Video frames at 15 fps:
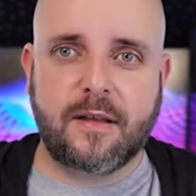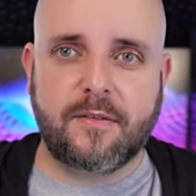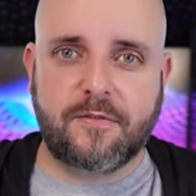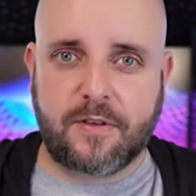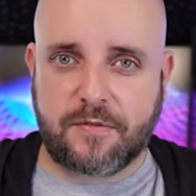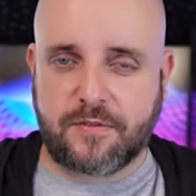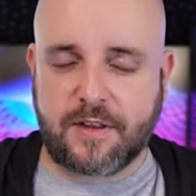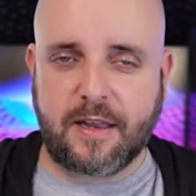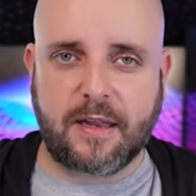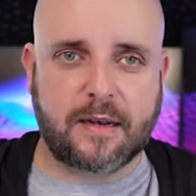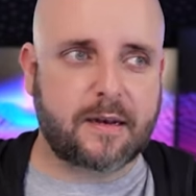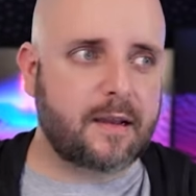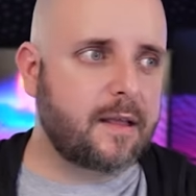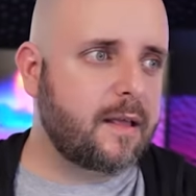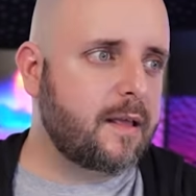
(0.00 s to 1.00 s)

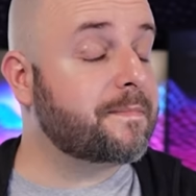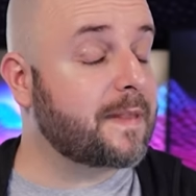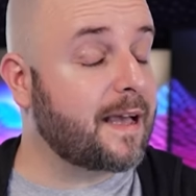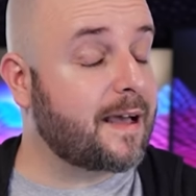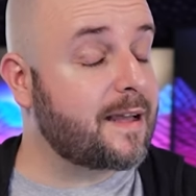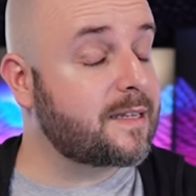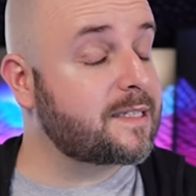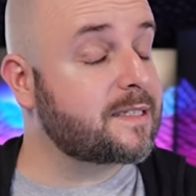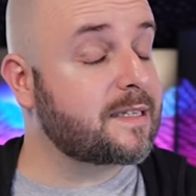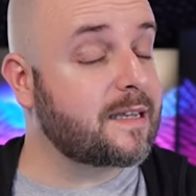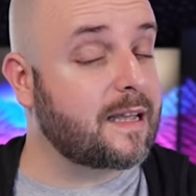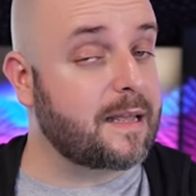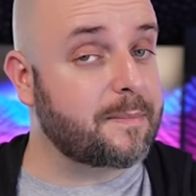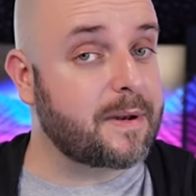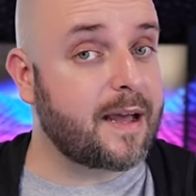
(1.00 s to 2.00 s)
15 Guys,
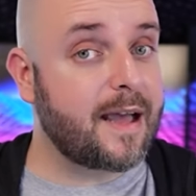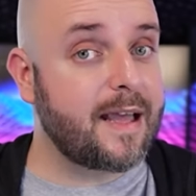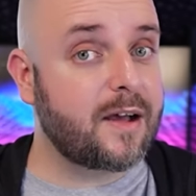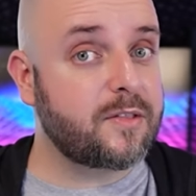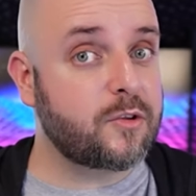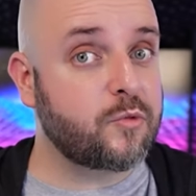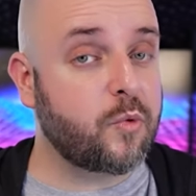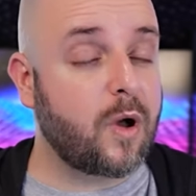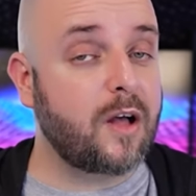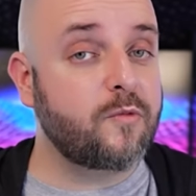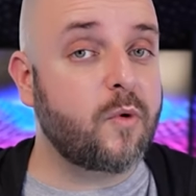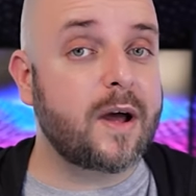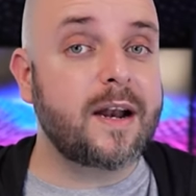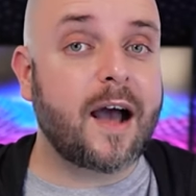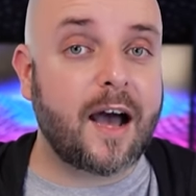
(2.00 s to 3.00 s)
keep an eye out. The
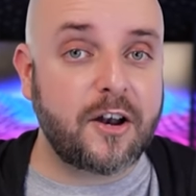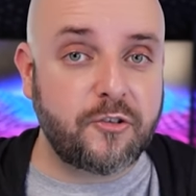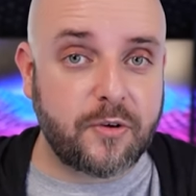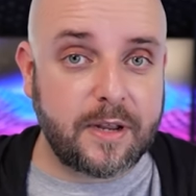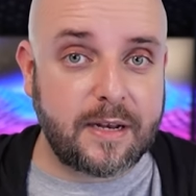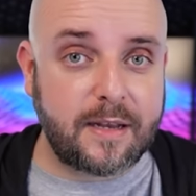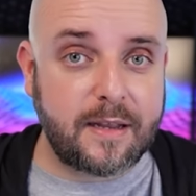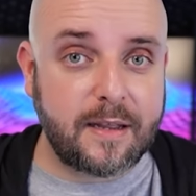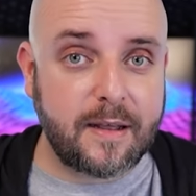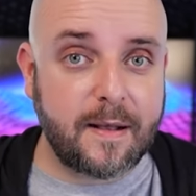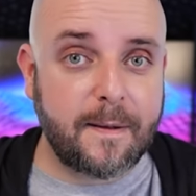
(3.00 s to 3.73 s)
12100